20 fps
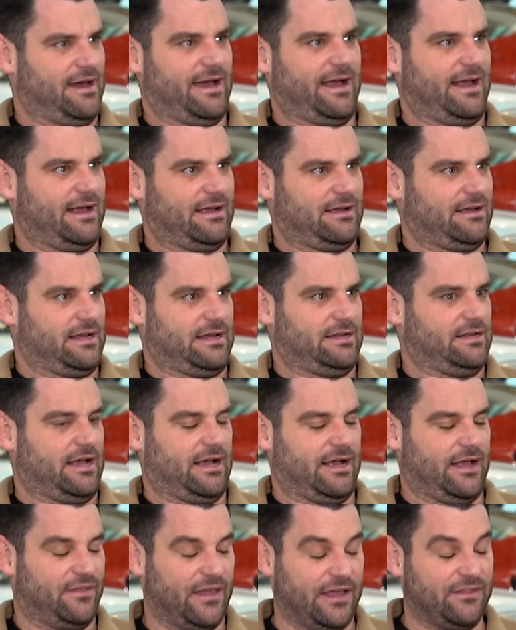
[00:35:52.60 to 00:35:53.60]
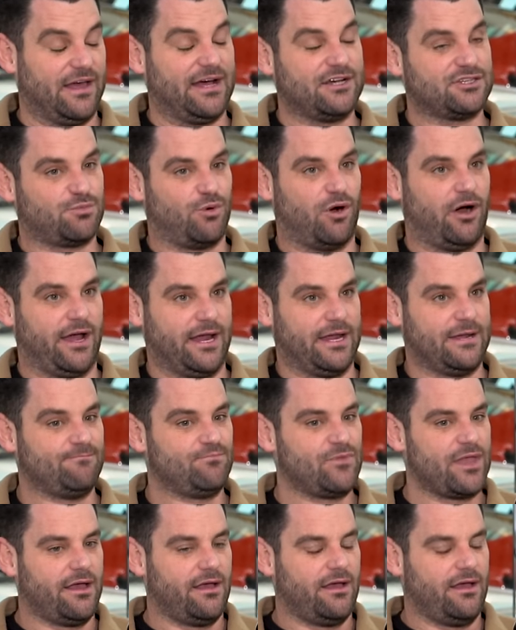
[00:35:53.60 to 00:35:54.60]
like, and then that's why
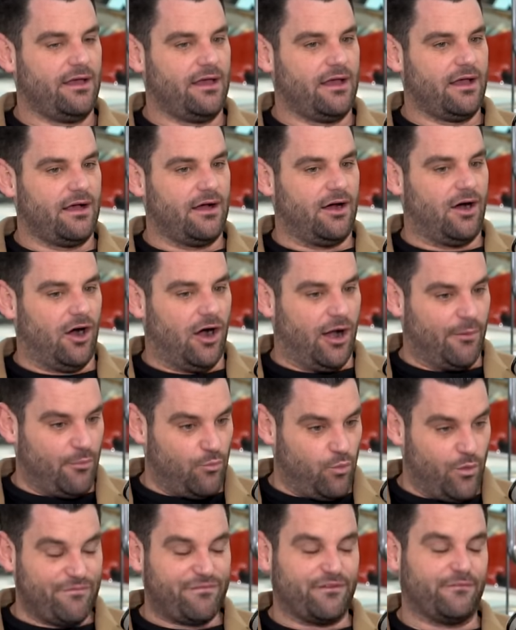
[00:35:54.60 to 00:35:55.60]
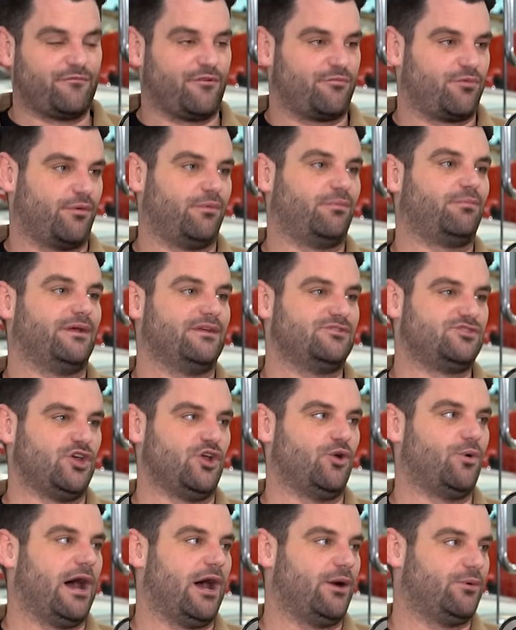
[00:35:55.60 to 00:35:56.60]
I'm with them for probably
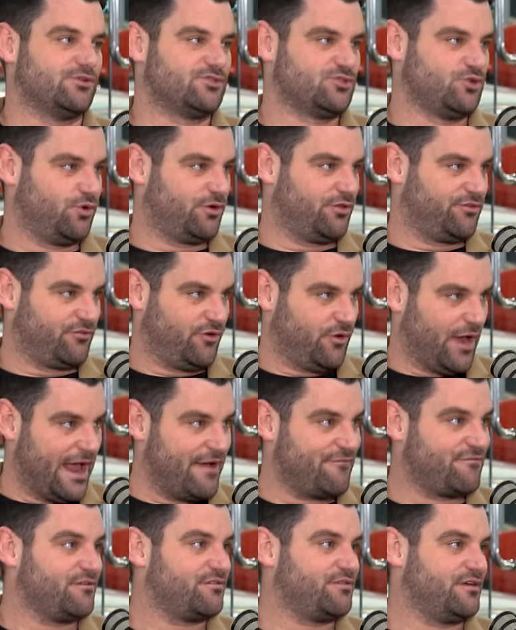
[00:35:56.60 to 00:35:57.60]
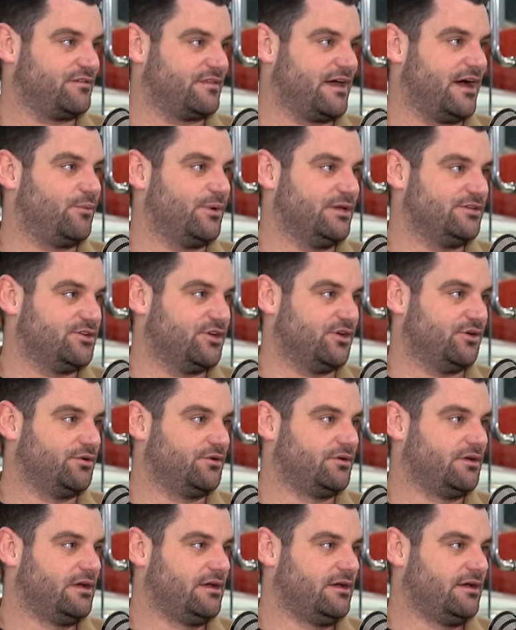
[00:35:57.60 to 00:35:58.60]
2 hours talking through everything that we
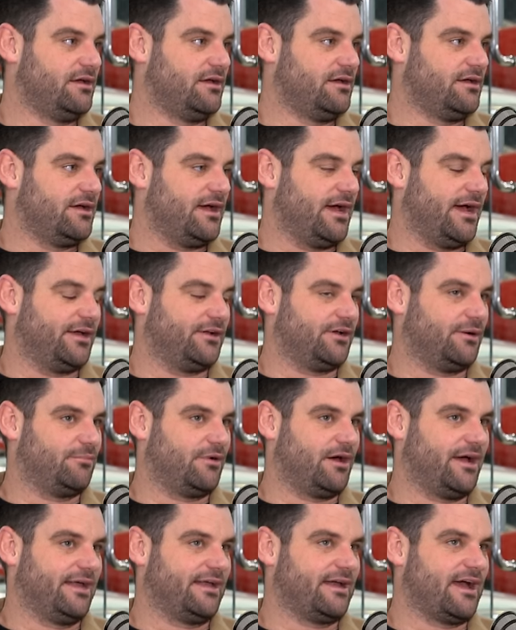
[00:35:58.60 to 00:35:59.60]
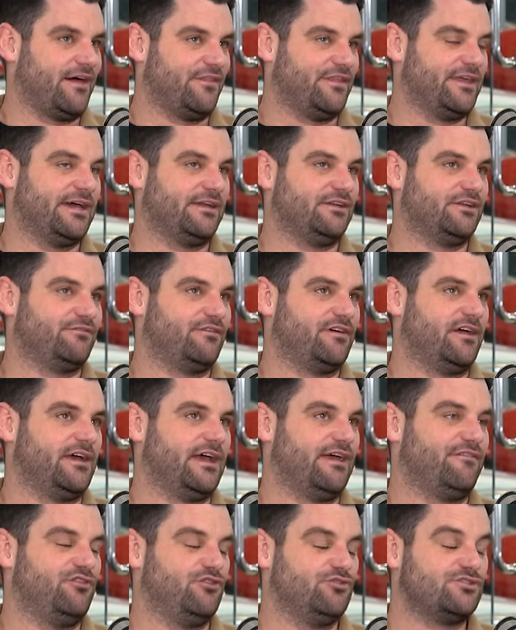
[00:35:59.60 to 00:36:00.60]
do. And I'm like, at the end of it,
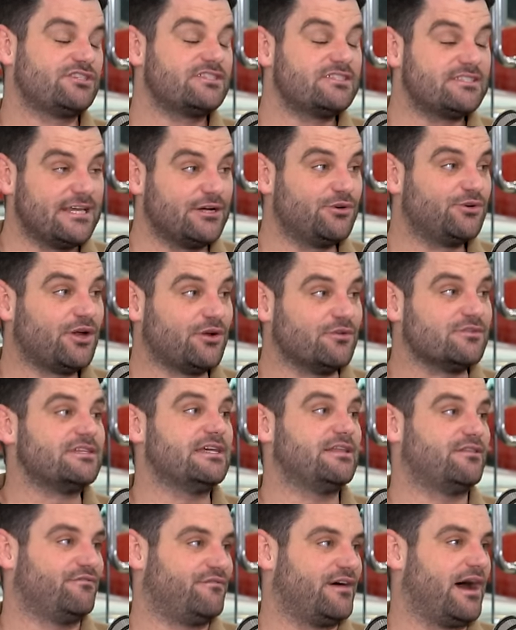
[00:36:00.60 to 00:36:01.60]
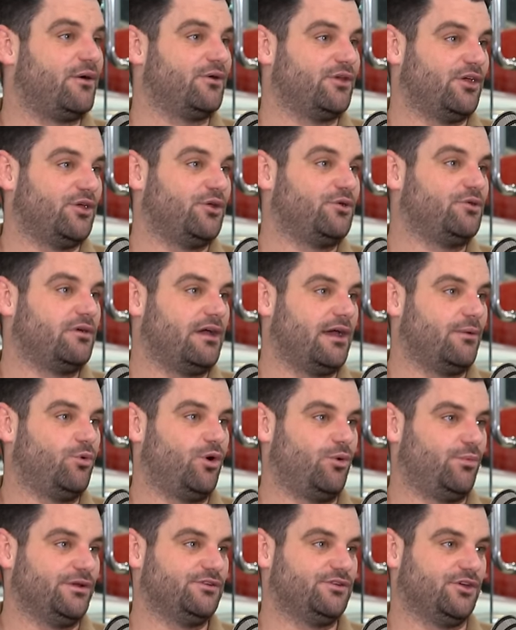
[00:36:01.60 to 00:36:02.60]
if you still don't see the value in
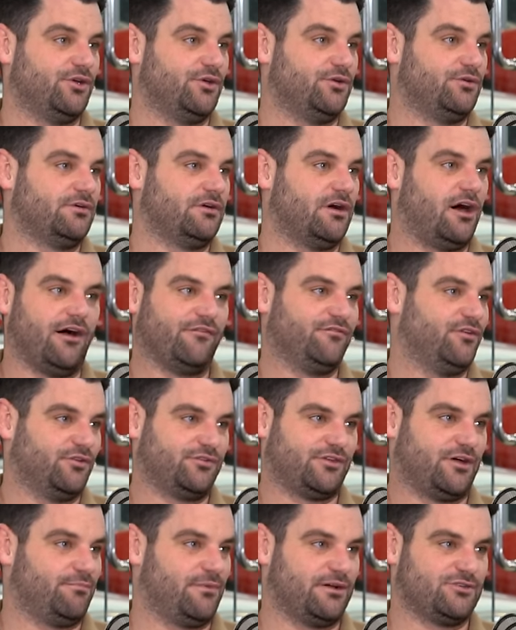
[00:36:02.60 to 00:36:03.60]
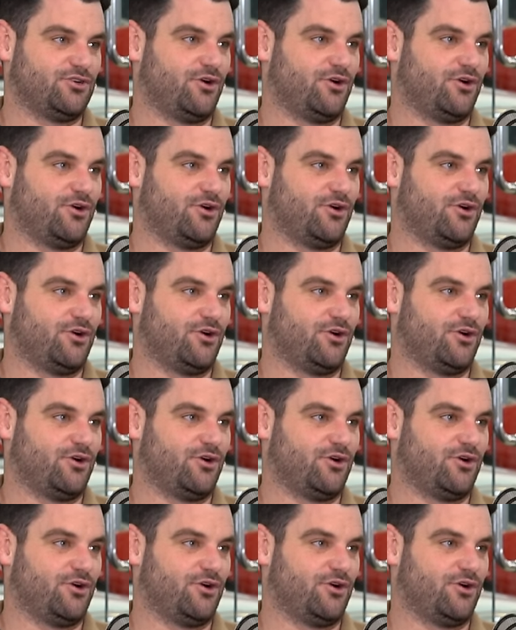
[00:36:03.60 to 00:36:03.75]
what we do, I've not done my